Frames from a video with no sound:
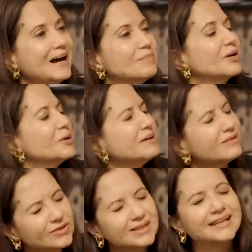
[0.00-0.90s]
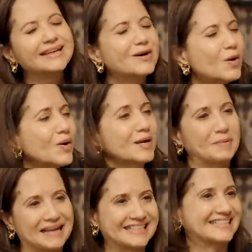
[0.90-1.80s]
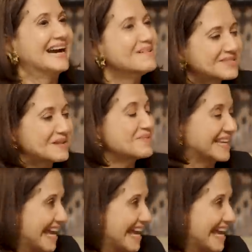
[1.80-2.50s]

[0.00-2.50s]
I'm going to be really old by the time something